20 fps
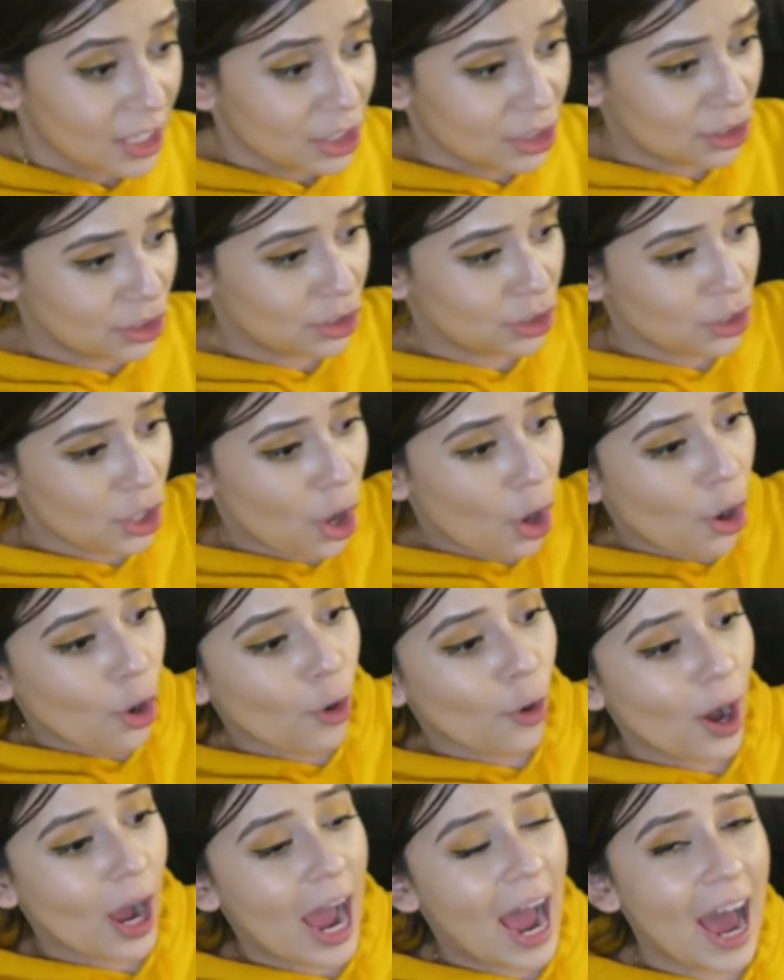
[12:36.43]

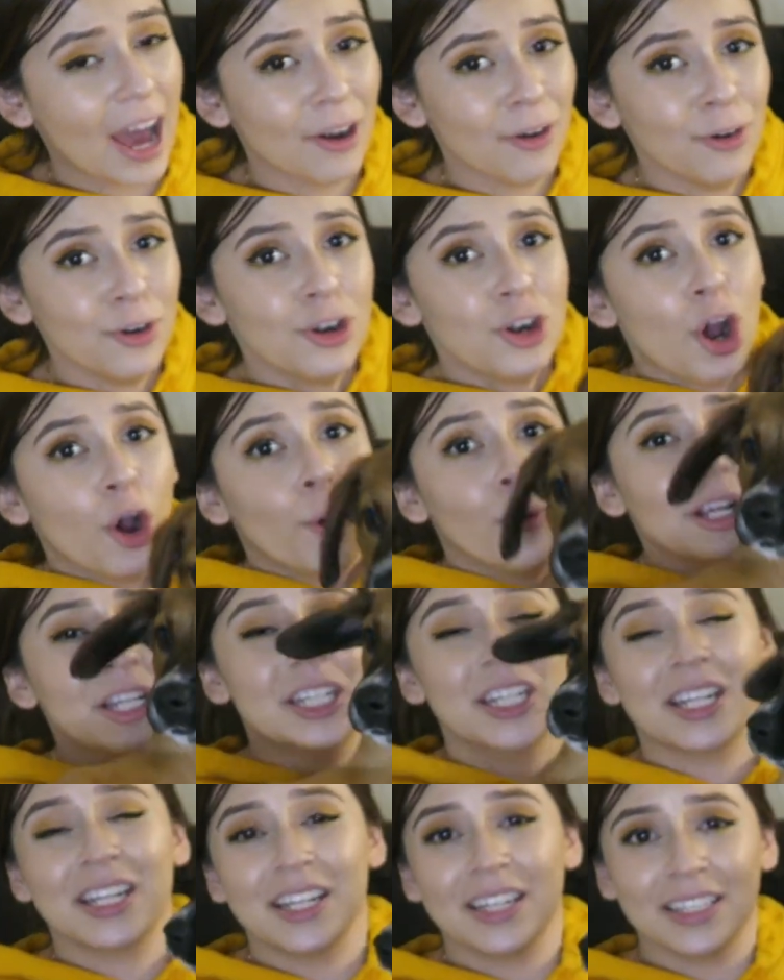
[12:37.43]
So I don't know what
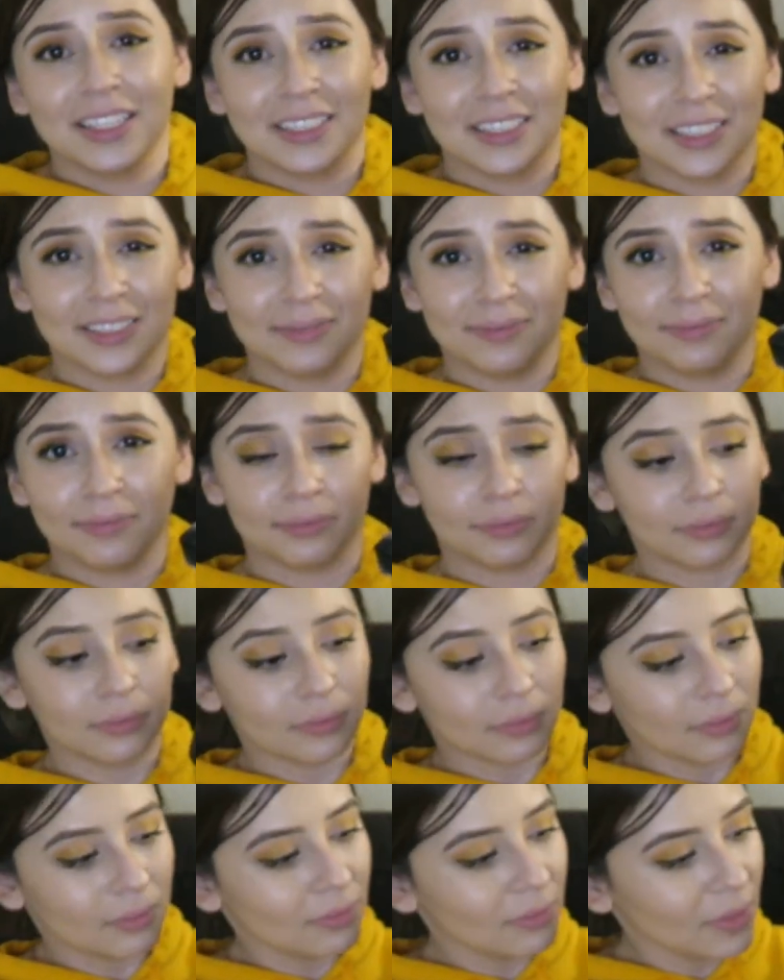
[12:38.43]
she is.
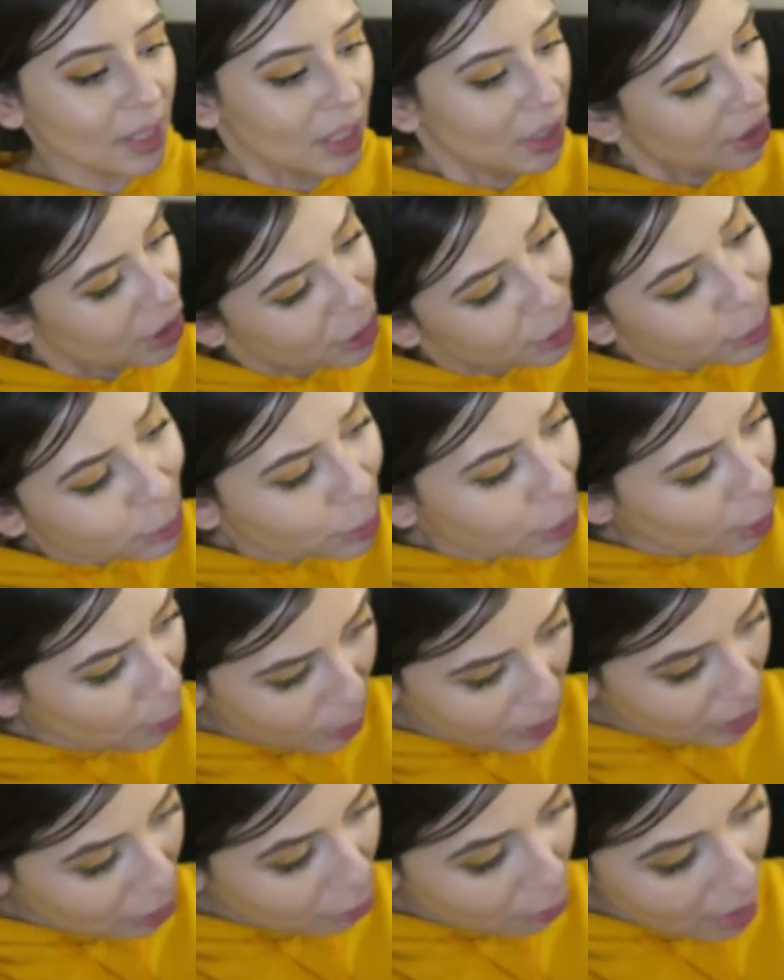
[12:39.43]
You don't know
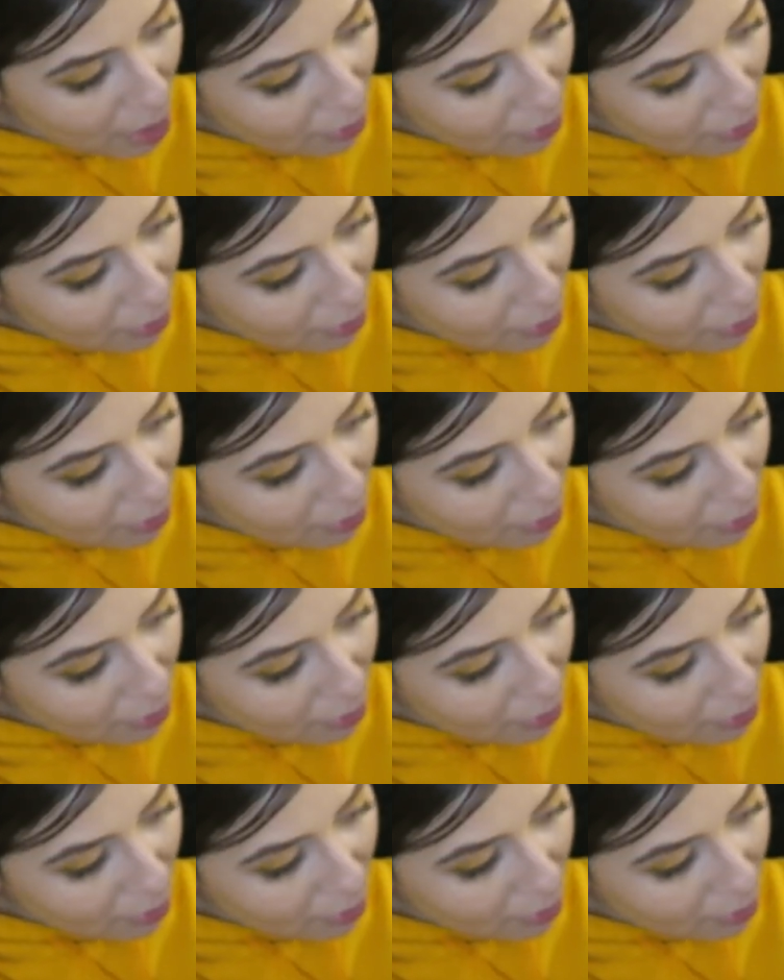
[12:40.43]
what you